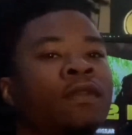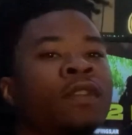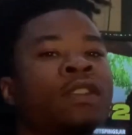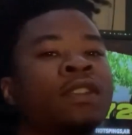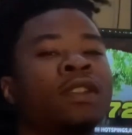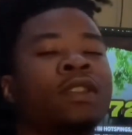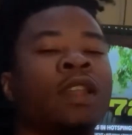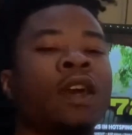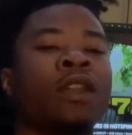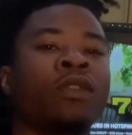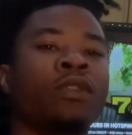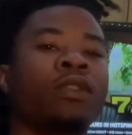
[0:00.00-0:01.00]
is just not
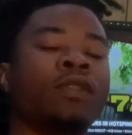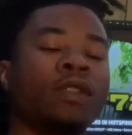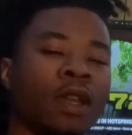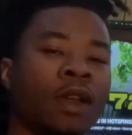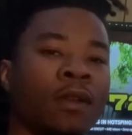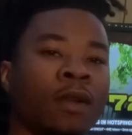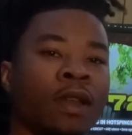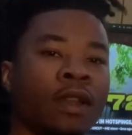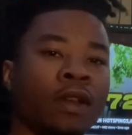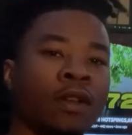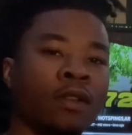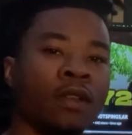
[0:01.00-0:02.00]
on your side right now.